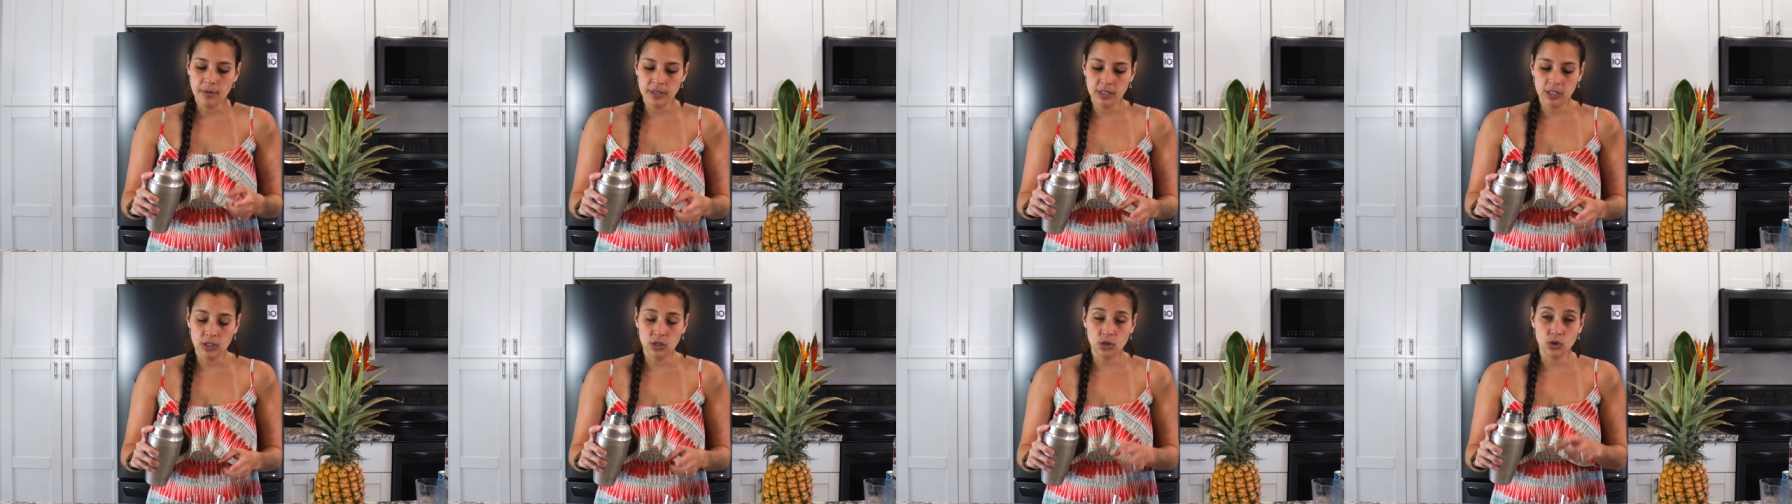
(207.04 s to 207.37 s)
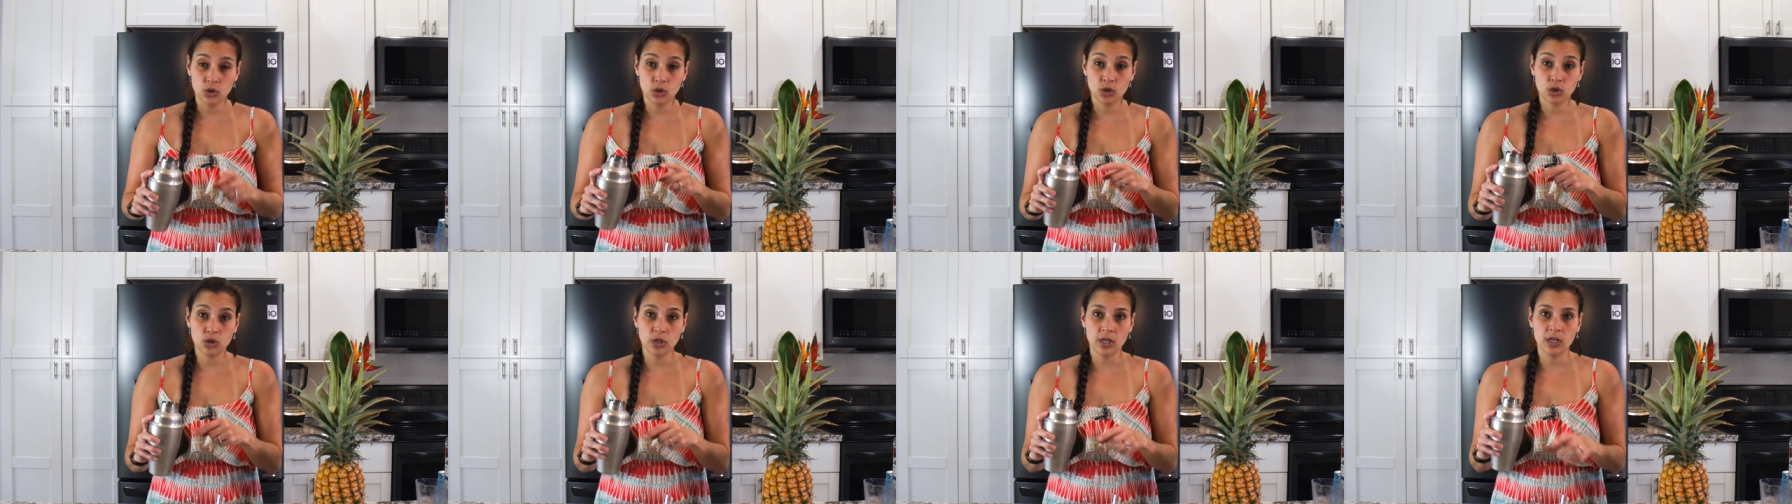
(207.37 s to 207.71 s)
but then
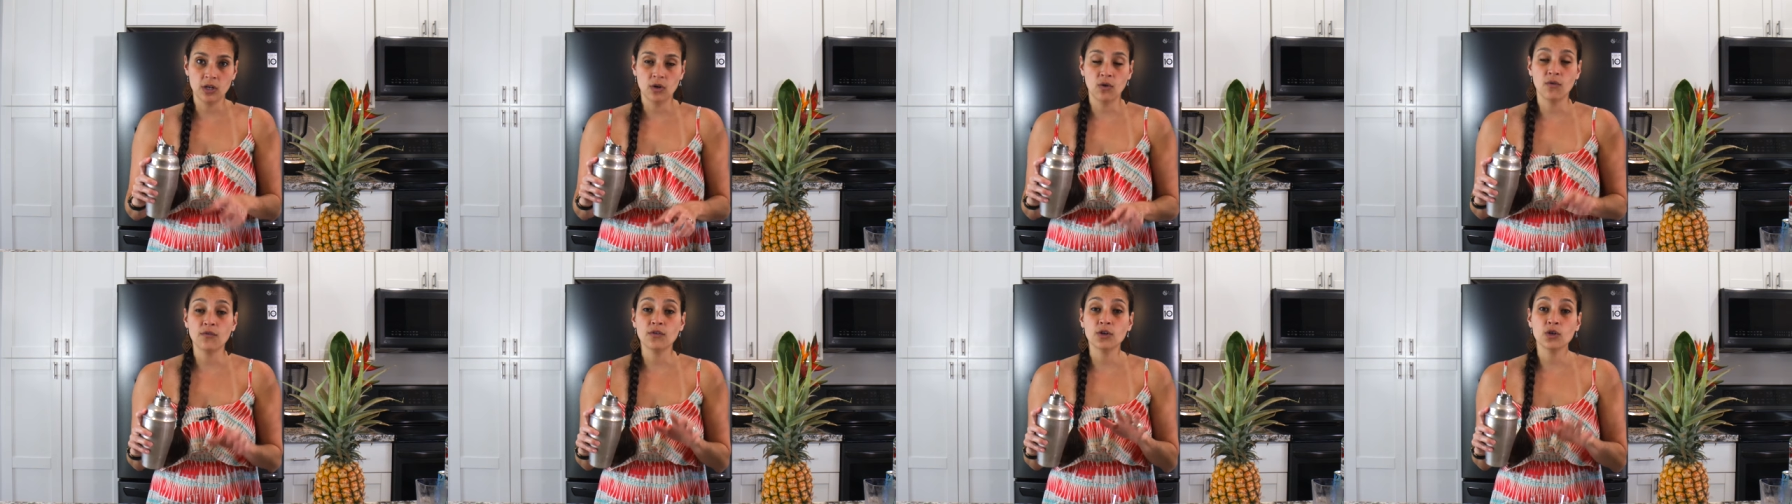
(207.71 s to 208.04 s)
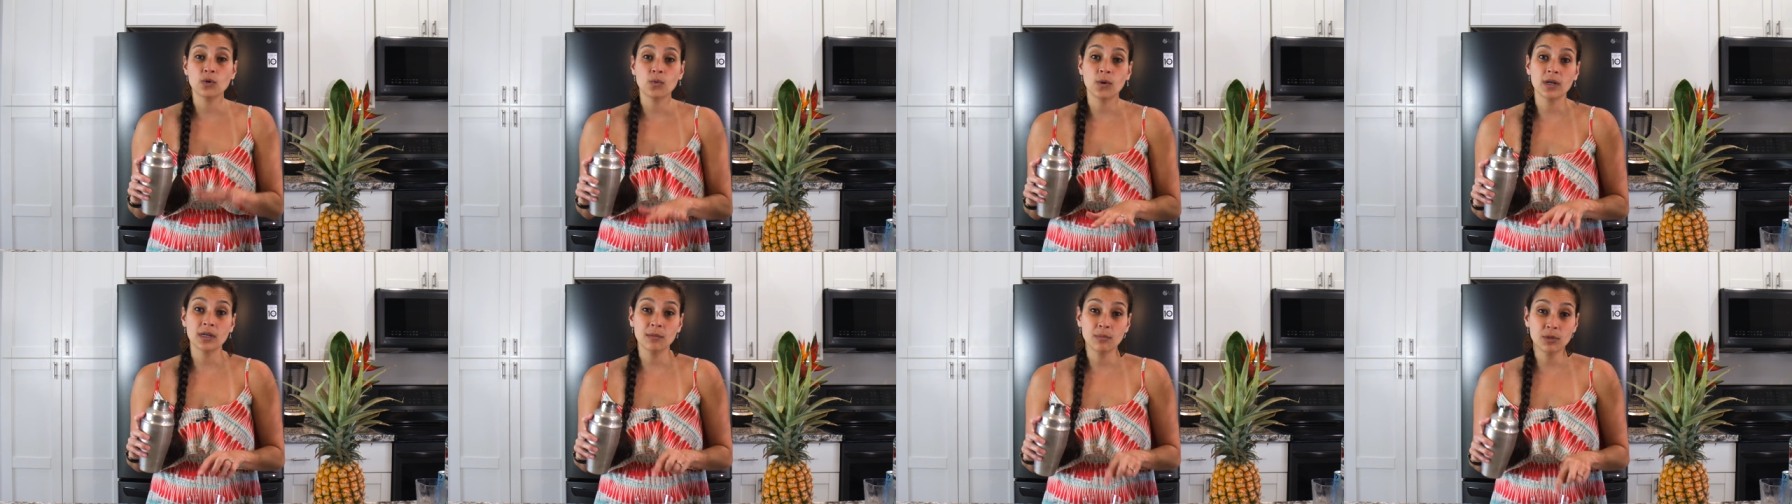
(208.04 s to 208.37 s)
you'll strain it over.
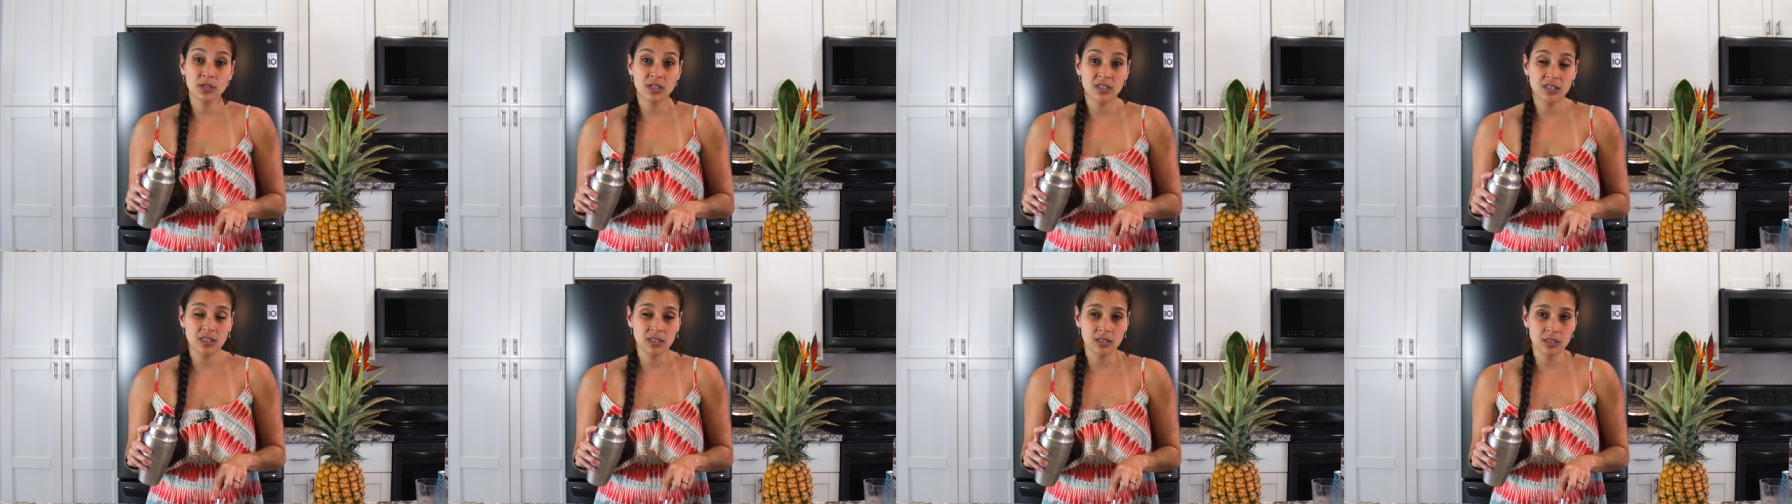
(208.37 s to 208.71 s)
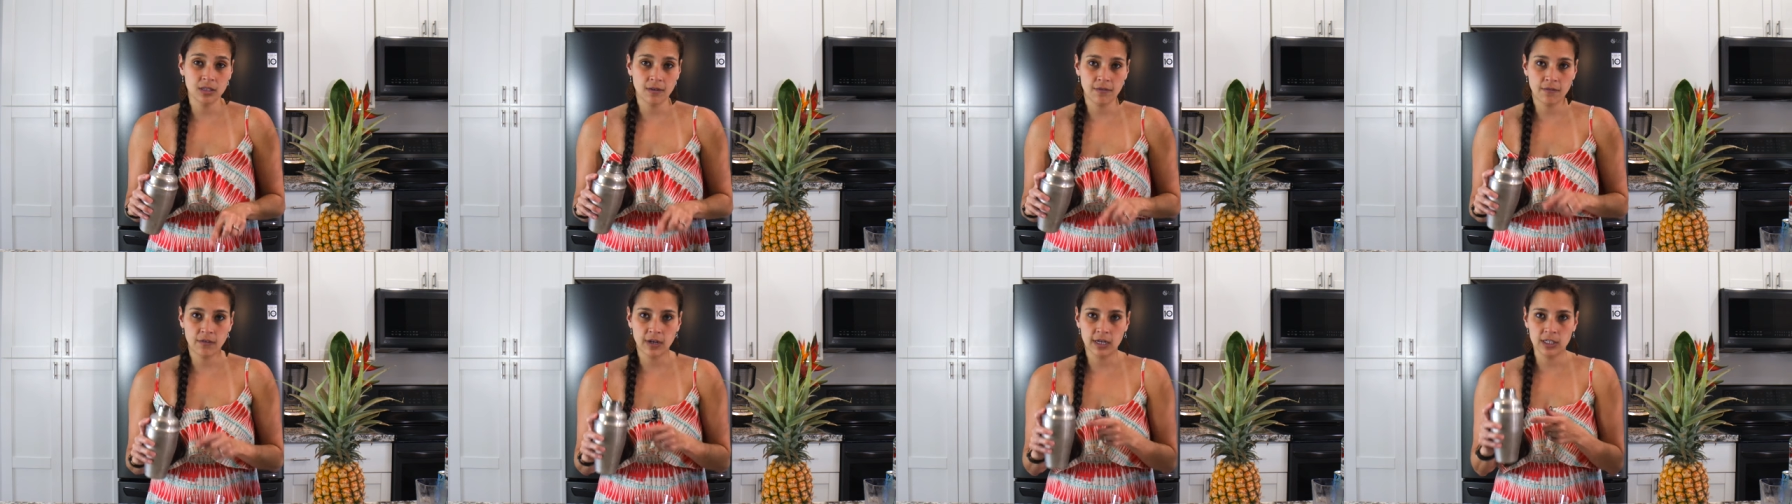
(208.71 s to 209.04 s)
You wanna put it
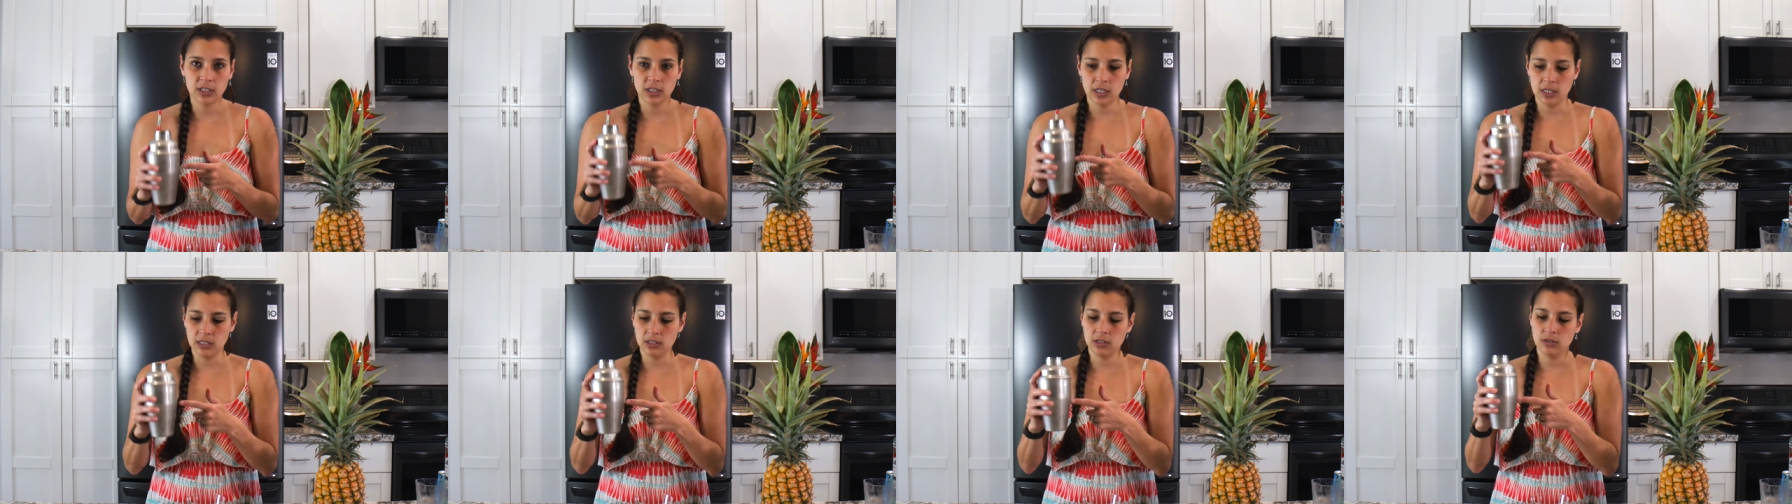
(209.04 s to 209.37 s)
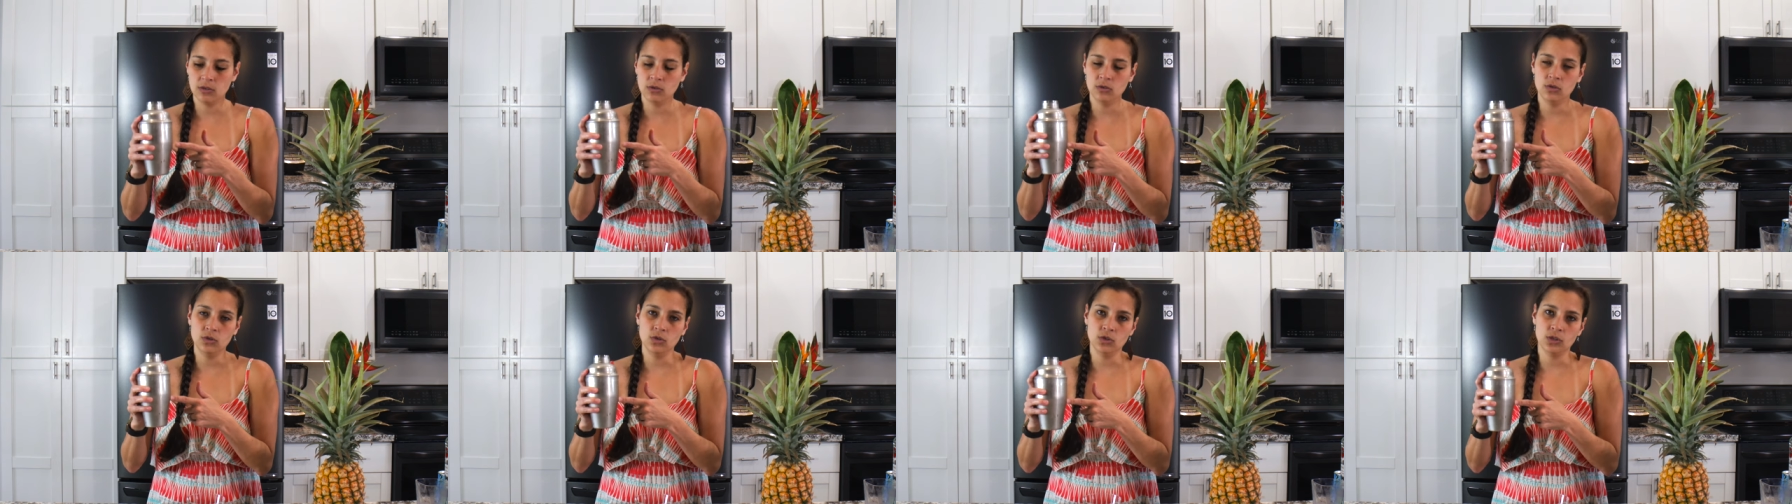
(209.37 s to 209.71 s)
into fresh ice.
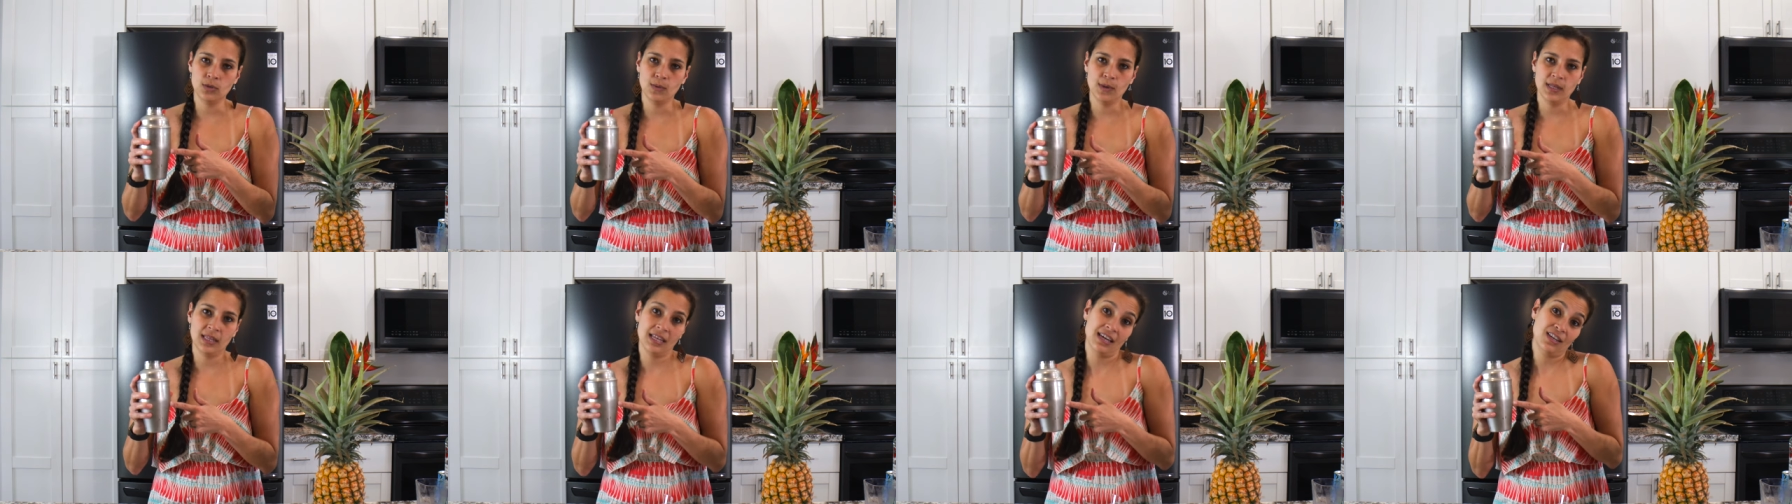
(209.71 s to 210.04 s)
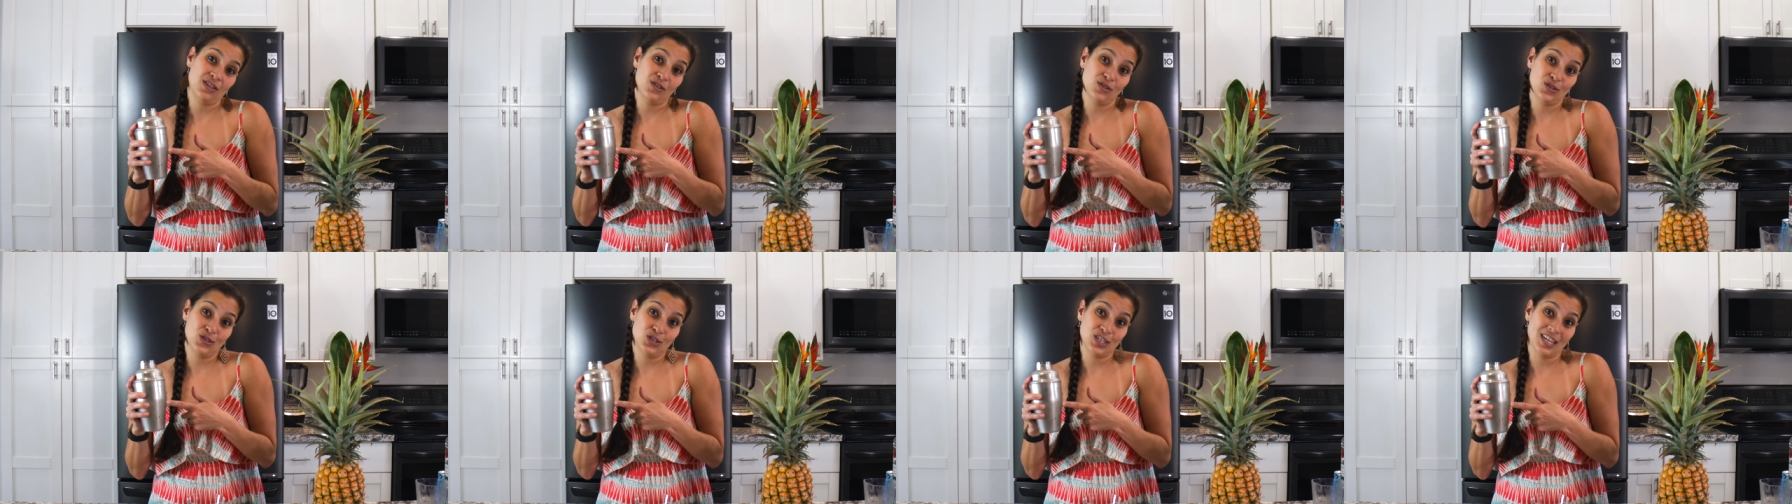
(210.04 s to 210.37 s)
Don't use the one
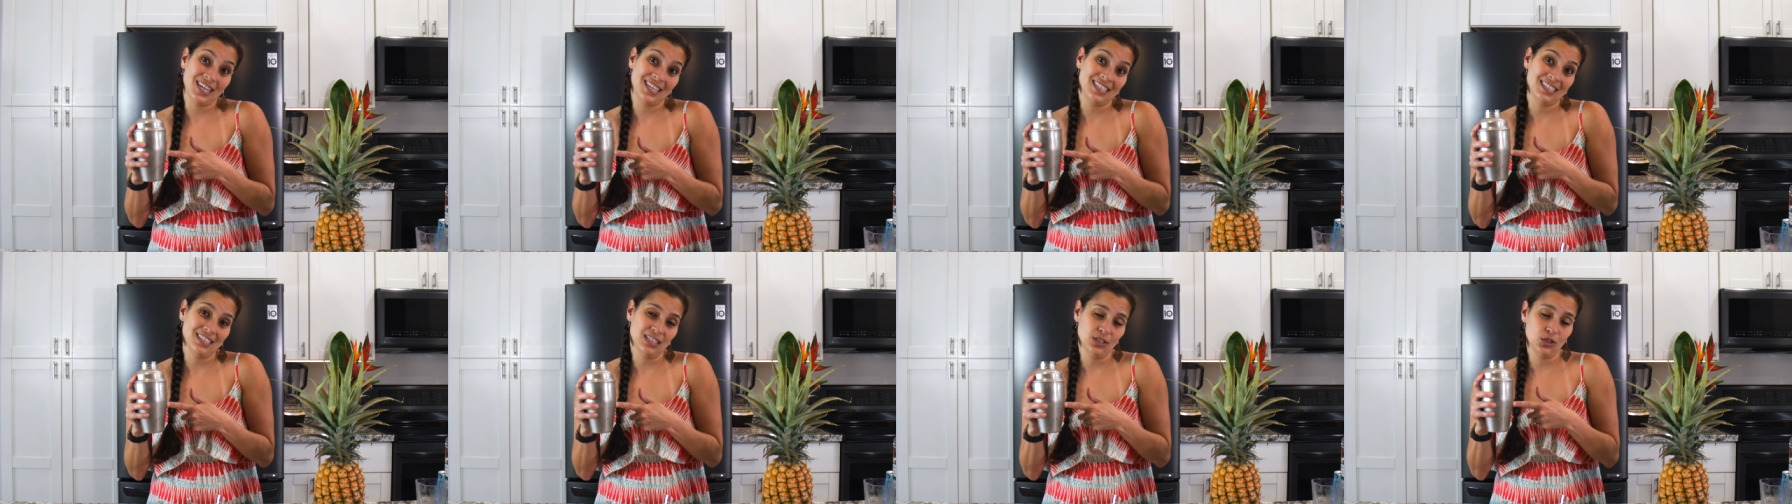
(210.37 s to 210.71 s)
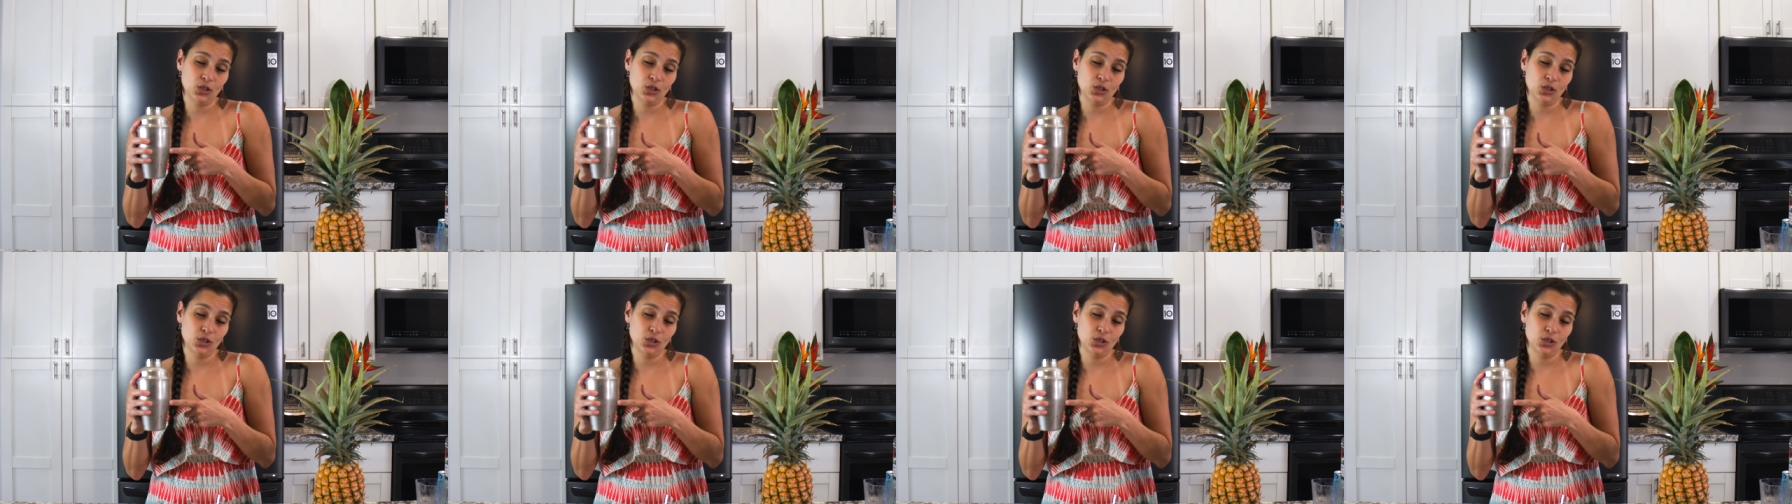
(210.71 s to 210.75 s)
that you shaked.